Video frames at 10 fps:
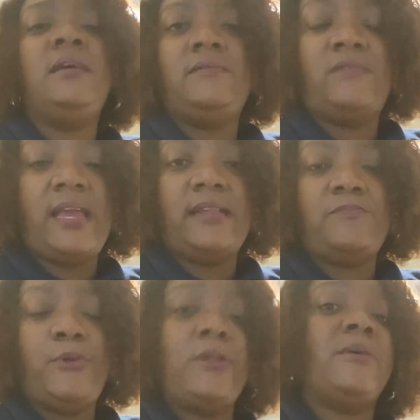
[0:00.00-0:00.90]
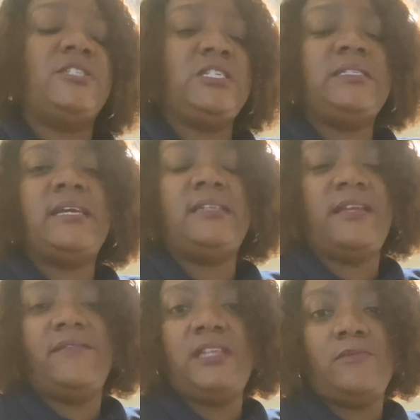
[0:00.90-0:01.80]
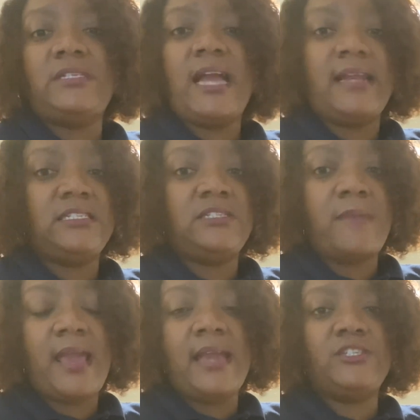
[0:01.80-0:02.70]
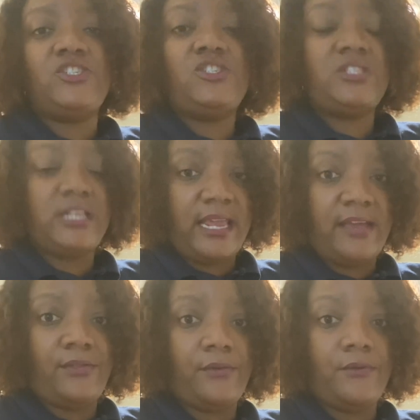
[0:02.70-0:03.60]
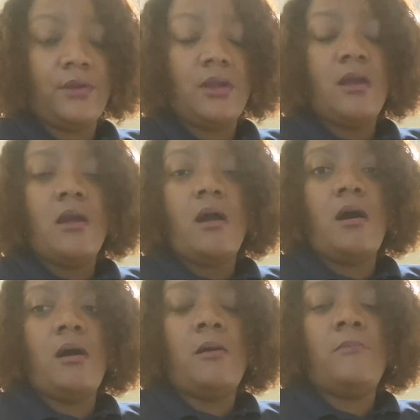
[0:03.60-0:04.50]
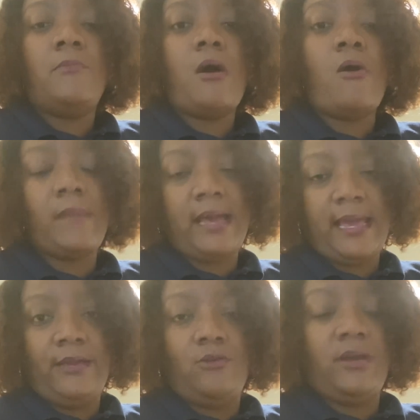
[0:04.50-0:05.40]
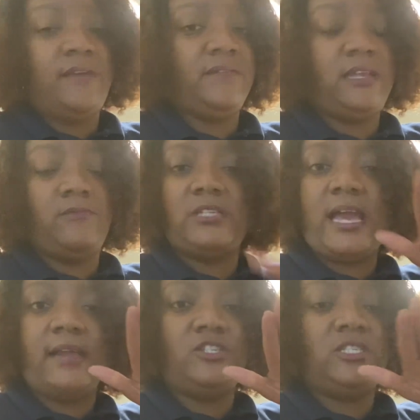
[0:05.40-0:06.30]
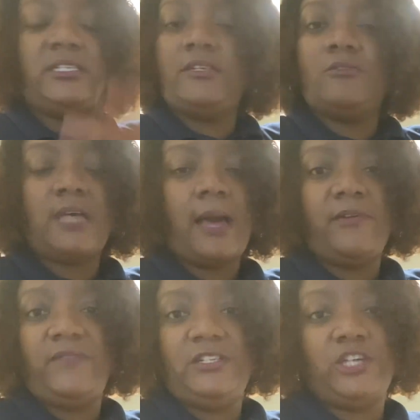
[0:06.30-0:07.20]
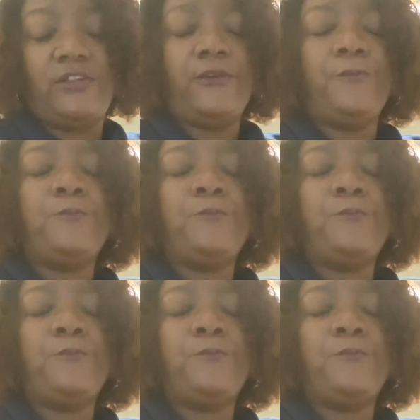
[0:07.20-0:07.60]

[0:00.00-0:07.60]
that pretty much, he said that everything was kind of smashed together on my ankle. Everything was kind of just sitting on top of each other.